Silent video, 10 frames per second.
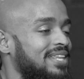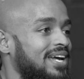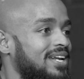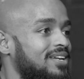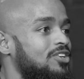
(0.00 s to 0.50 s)

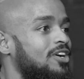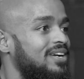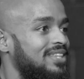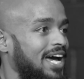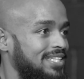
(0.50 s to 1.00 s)
then
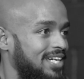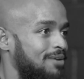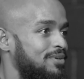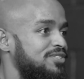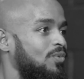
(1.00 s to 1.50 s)
during that
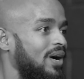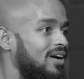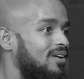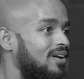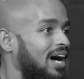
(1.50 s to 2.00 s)
time as
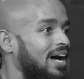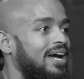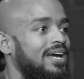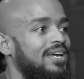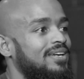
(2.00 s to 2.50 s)
well,
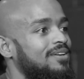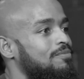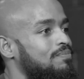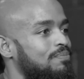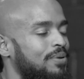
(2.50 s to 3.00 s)
I
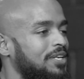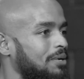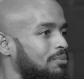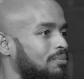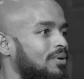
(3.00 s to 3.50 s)
picked
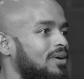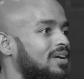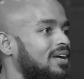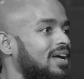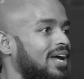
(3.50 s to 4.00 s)
up a
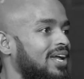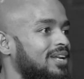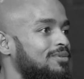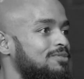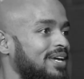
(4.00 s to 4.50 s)
book,
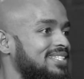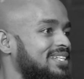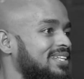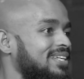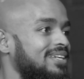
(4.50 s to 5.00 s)
and it was
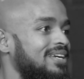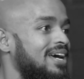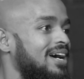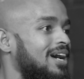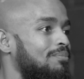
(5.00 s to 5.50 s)
basically
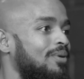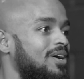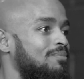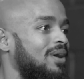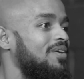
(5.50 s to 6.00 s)
a
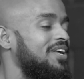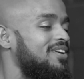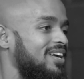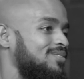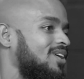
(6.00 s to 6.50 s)
book about
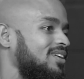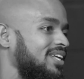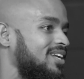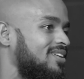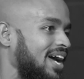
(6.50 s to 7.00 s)
it was called
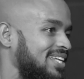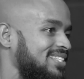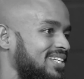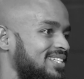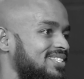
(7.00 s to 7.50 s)
Inner
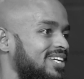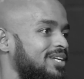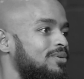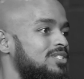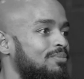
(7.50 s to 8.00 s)
Excellence, and
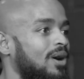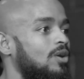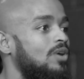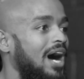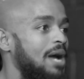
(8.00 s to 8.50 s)
it was
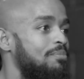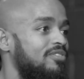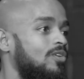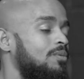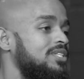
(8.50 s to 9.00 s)
about high
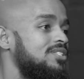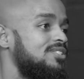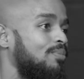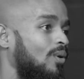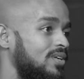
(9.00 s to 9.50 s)
performance
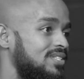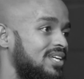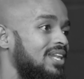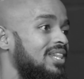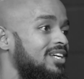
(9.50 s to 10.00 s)
sports
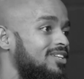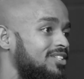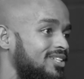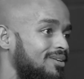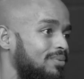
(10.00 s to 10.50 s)
and
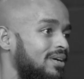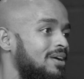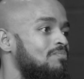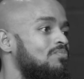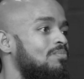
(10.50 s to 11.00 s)
leadership.
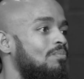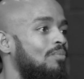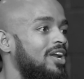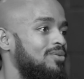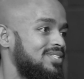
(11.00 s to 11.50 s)

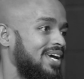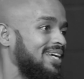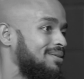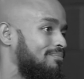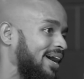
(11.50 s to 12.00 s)
But it was
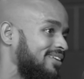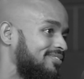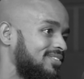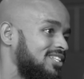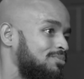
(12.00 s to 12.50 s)
like the
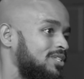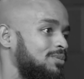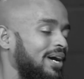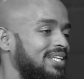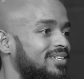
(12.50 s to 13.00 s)
mindfulness
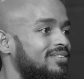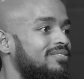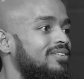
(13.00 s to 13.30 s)
perspective.